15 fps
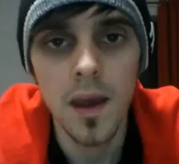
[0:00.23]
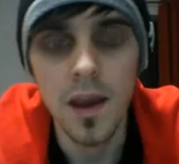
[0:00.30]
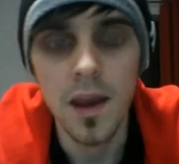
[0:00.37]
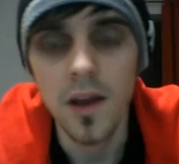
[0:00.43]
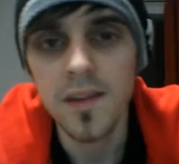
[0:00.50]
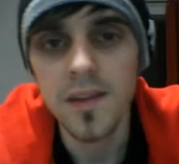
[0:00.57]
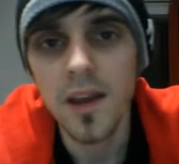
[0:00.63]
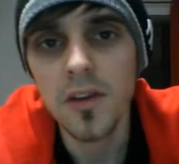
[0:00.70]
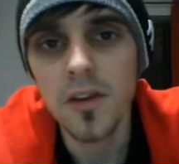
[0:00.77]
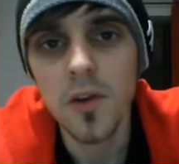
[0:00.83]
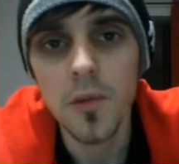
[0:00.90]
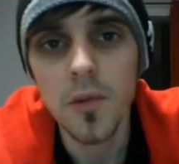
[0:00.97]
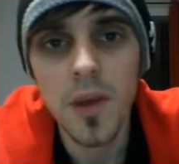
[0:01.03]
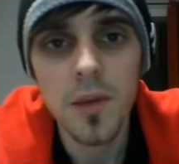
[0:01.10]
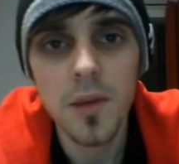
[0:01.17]
Hey guys, how you
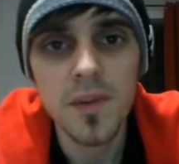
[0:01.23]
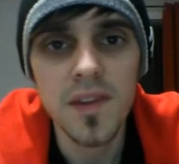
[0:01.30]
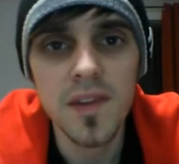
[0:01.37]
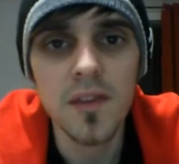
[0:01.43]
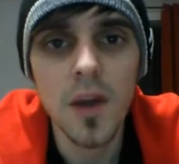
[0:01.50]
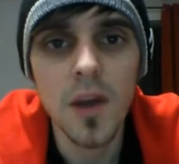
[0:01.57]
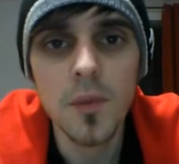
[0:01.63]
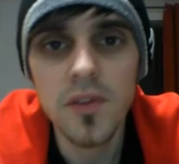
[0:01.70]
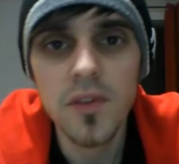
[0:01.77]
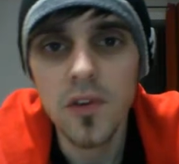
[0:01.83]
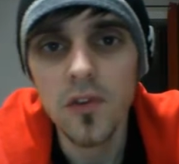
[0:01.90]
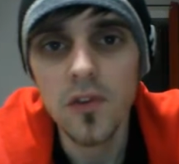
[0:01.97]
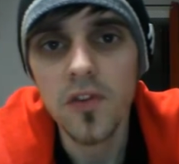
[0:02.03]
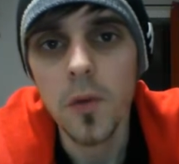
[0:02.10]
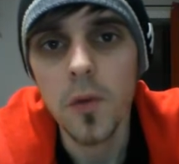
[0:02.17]
doing? My name is Steve, coming
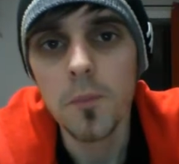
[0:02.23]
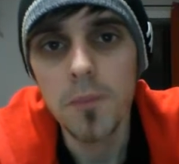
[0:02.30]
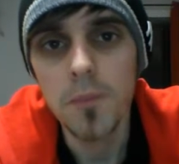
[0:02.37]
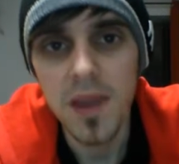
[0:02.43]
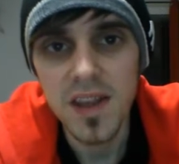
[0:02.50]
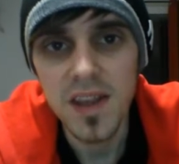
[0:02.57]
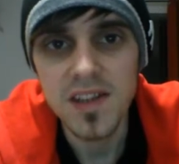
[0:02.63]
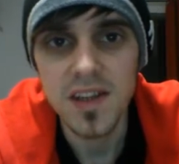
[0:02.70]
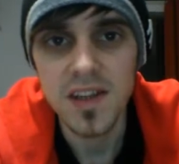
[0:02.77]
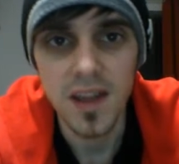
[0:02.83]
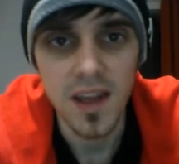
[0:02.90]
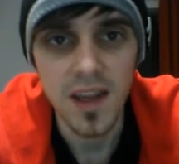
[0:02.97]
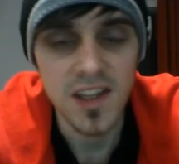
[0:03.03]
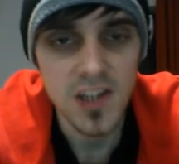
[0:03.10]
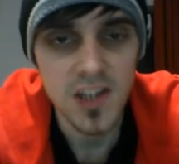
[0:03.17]
to you from
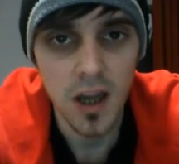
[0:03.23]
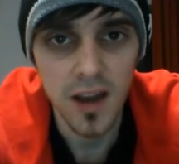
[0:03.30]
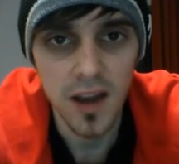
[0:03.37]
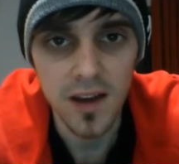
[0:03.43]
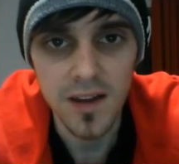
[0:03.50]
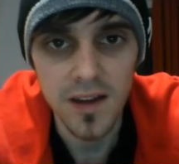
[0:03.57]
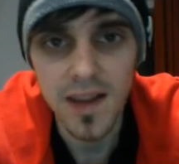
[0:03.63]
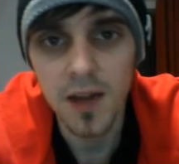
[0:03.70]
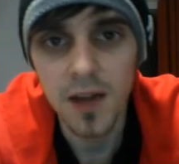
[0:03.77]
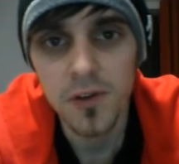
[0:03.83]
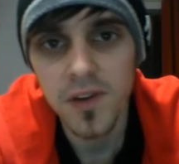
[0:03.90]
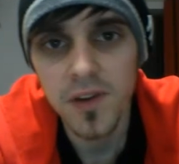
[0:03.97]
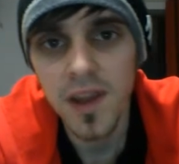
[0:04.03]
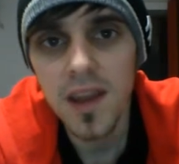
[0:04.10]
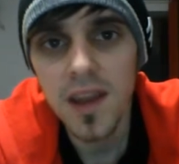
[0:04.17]
Beijing in China. Now
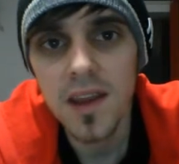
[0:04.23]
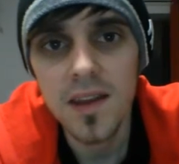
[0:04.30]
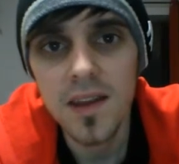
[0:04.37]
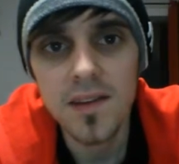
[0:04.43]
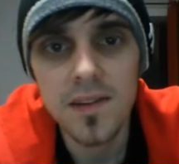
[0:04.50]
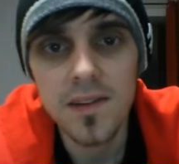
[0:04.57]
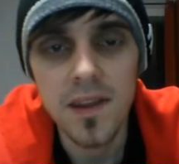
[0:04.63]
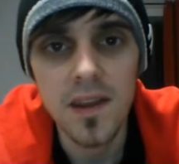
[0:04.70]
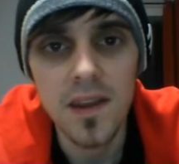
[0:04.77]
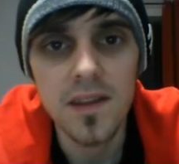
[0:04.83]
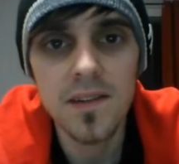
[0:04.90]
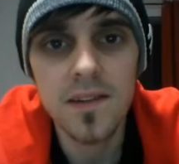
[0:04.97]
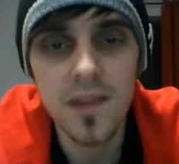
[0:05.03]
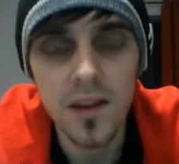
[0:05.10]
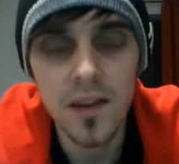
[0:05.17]
today is the
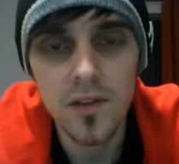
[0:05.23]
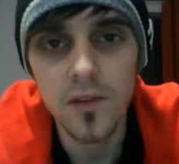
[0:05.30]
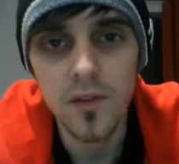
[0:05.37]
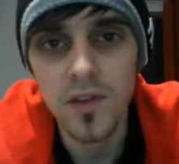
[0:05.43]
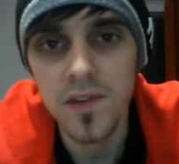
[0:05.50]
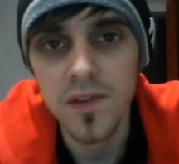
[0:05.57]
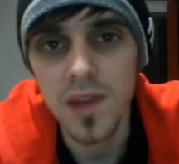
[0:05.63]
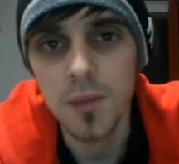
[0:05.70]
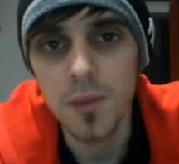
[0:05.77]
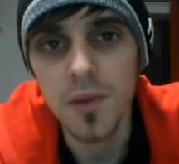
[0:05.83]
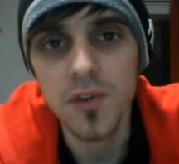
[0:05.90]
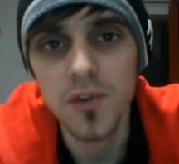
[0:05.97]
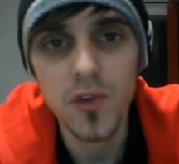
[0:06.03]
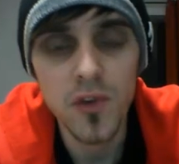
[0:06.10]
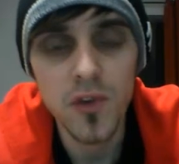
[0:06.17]
6th of
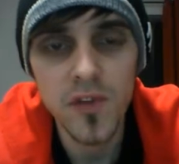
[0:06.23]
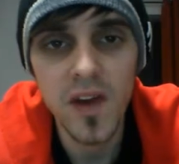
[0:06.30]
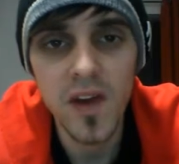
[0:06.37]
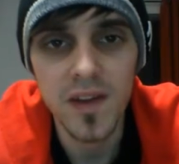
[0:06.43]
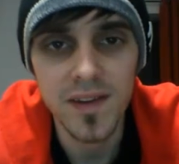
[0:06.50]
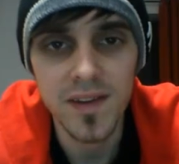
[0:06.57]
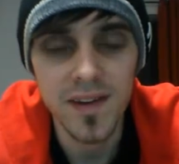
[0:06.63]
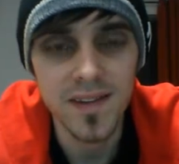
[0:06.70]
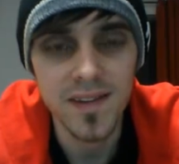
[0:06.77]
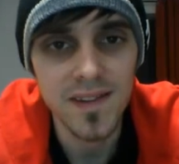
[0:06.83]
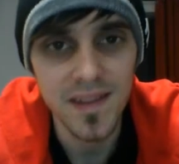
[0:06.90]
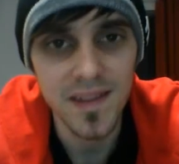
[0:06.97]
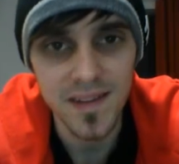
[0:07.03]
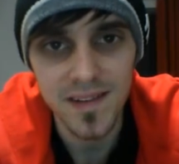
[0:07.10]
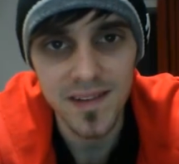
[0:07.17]
December
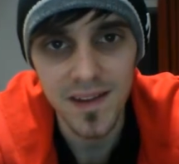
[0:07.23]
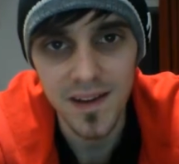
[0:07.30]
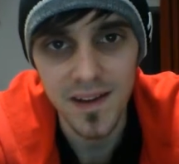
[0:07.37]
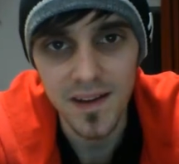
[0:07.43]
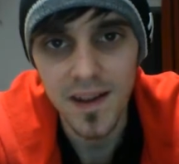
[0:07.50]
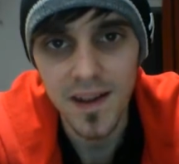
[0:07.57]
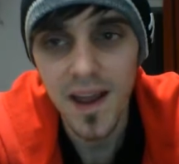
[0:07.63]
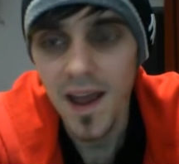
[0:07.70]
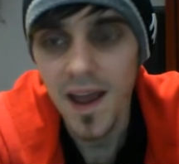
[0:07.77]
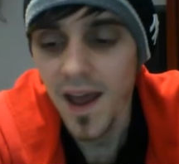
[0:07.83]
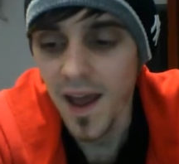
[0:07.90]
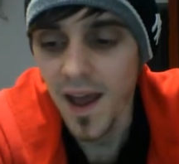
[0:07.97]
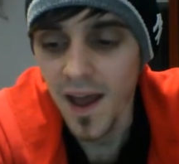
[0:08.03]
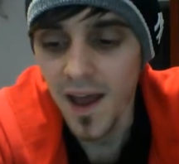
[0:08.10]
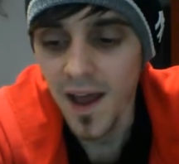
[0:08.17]
2016
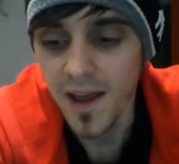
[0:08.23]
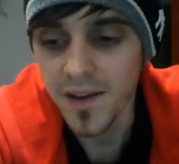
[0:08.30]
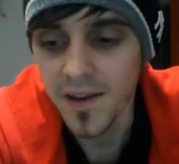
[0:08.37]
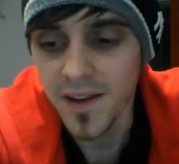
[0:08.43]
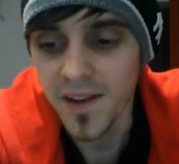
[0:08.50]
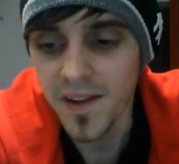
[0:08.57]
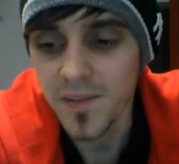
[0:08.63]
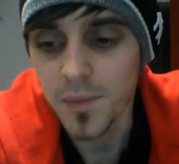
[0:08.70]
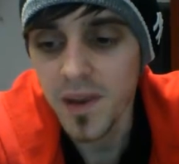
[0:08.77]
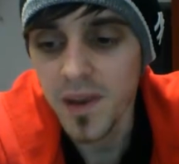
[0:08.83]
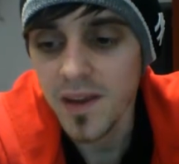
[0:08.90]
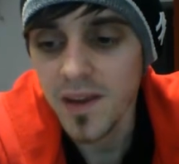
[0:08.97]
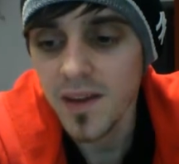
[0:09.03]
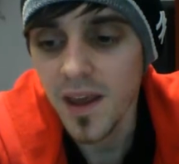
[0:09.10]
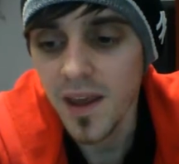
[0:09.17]
and it's
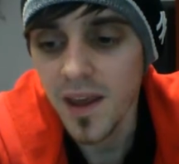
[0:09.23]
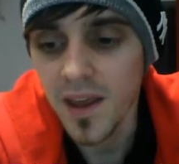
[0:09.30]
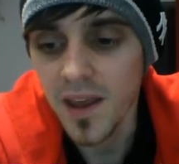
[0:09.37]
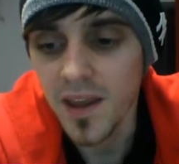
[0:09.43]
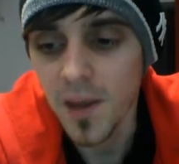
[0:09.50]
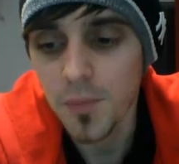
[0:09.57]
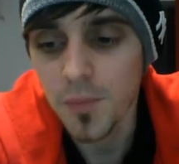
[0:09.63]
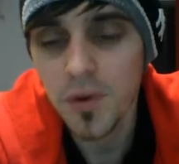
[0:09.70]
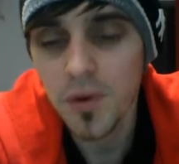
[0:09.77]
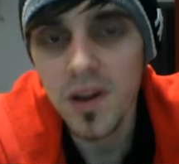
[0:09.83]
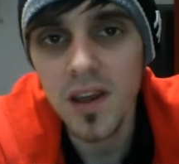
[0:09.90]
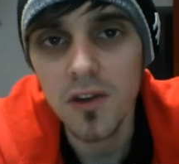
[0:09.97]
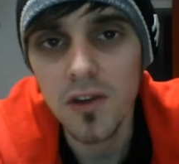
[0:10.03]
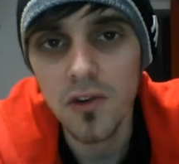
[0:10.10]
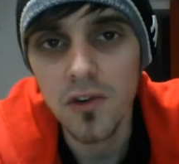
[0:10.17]
been a
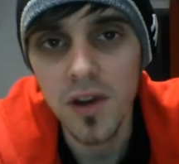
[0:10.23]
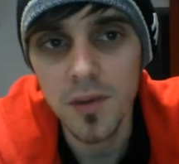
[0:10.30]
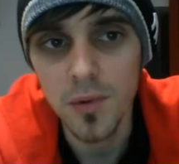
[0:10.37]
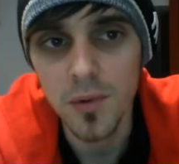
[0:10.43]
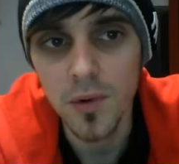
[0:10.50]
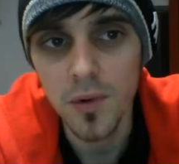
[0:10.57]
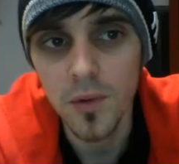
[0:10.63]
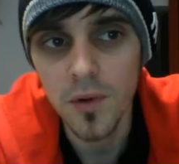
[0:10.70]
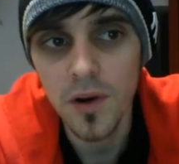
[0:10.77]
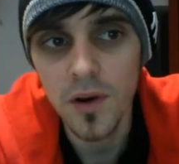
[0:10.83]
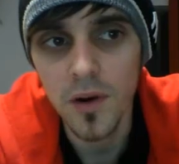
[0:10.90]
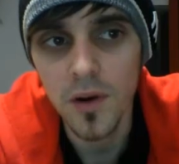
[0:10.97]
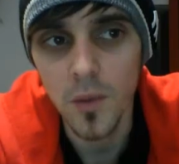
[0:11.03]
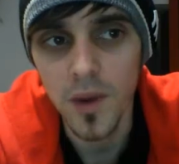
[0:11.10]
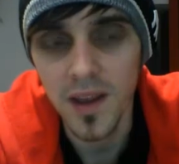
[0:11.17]
pretty incredible
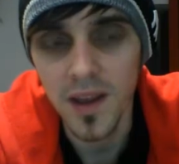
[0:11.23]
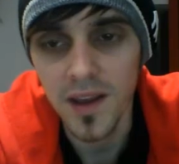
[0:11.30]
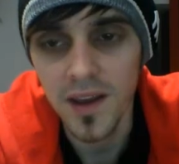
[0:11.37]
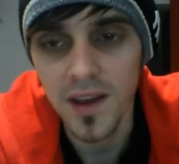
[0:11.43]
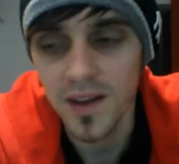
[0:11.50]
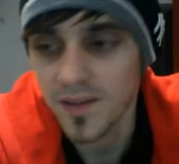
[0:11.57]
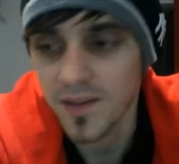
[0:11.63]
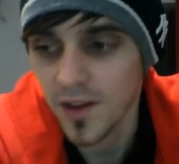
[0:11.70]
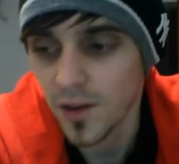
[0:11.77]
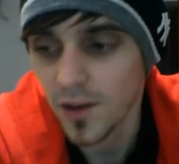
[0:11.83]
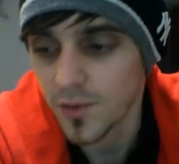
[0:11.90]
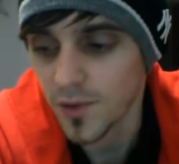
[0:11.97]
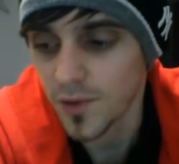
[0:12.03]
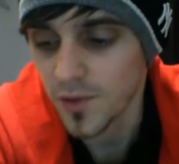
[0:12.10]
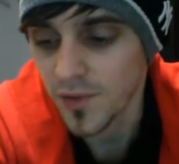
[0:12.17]
week in
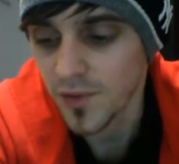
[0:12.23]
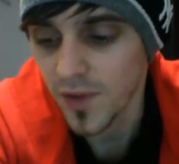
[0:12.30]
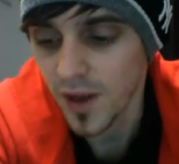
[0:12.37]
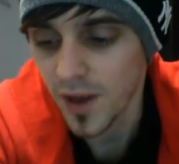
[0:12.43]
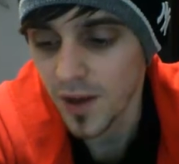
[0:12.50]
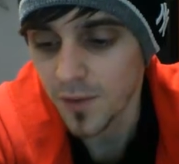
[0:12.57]
terms of